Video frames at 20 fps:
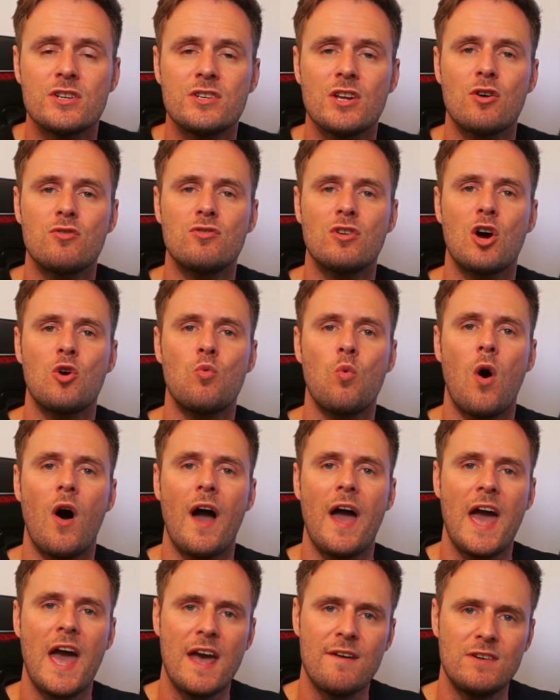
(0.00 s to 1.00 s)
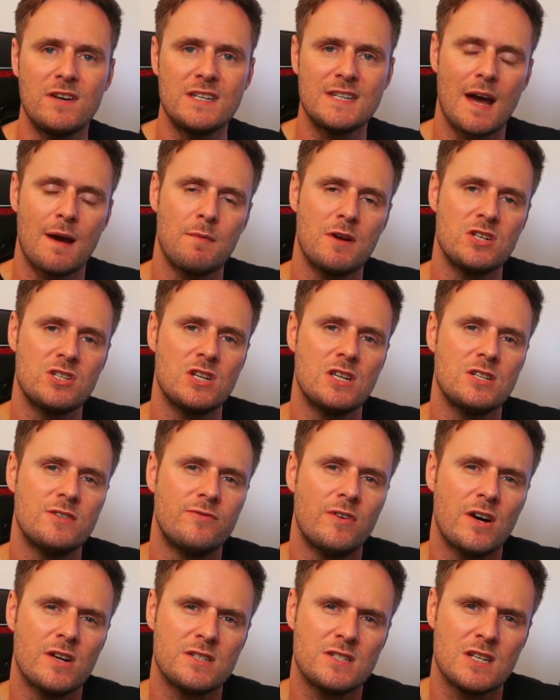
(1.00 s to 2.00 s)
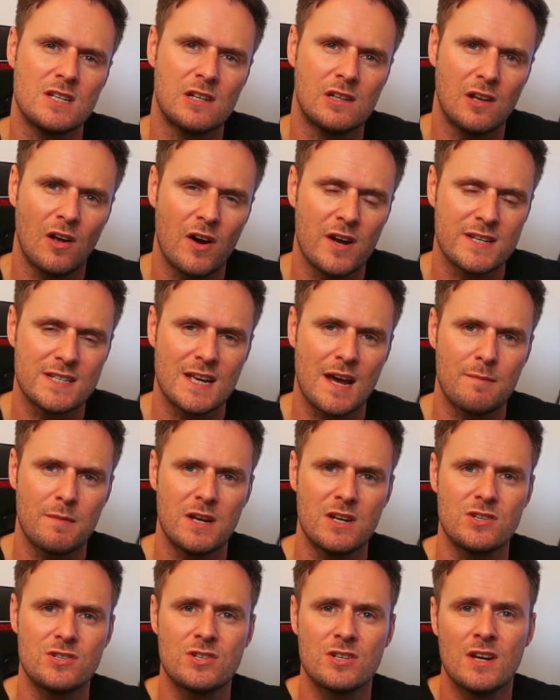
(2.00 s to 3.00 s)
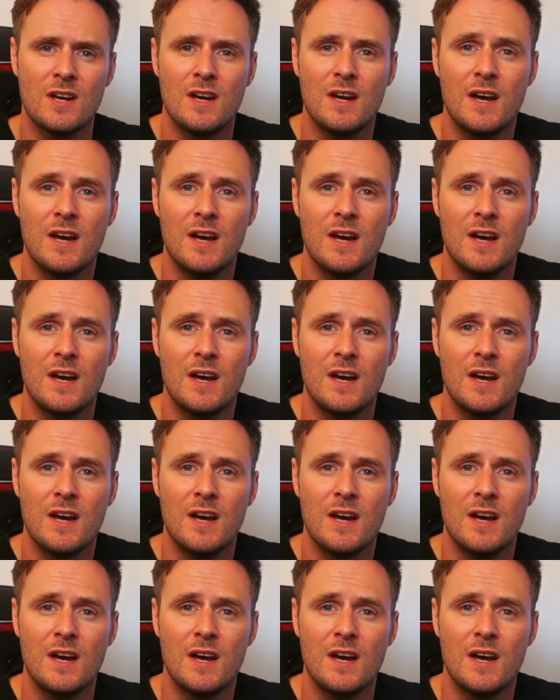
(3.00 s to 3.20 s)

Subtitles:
don't know what heavy damage is versus light damage,